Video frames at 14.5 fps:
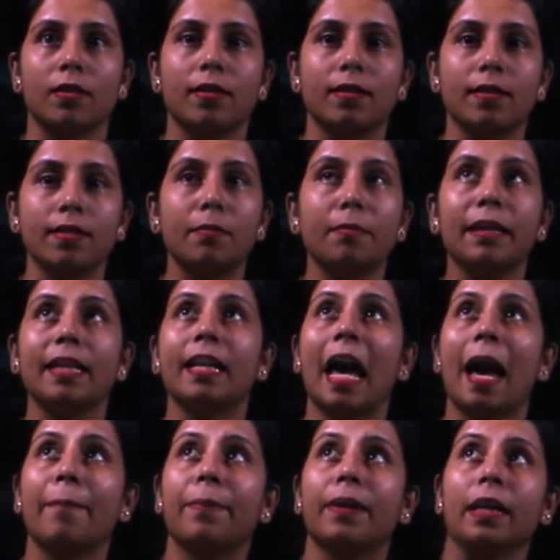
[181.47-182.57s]
This is the main
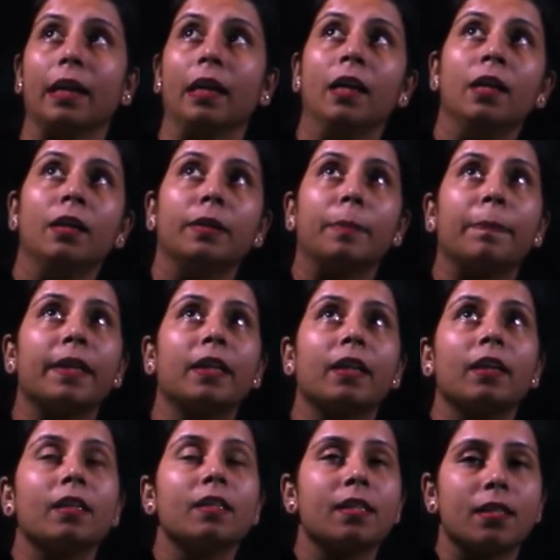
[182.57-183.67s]
happening. The
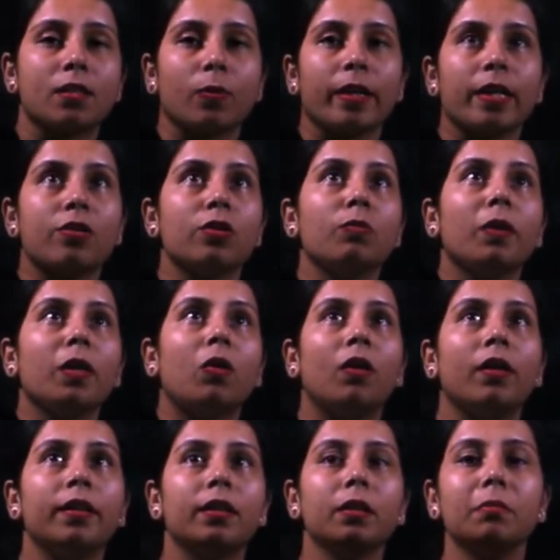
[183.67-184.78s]
particular situation, we
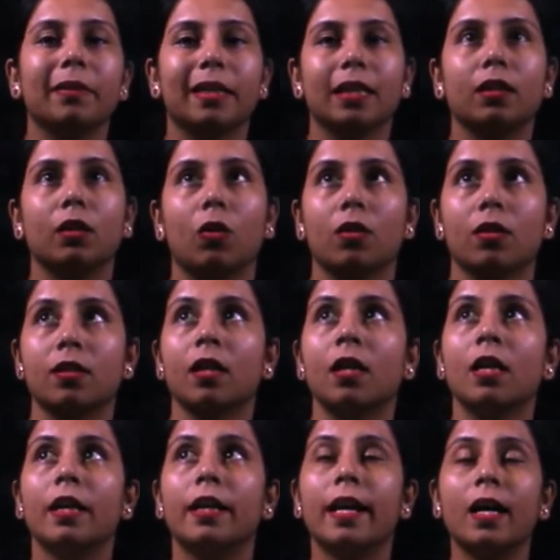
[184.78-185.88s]
call it a main clause.
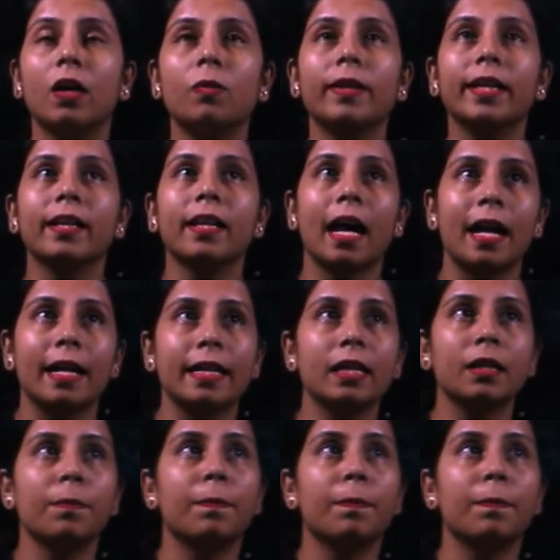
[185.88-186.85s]
Now we are adding a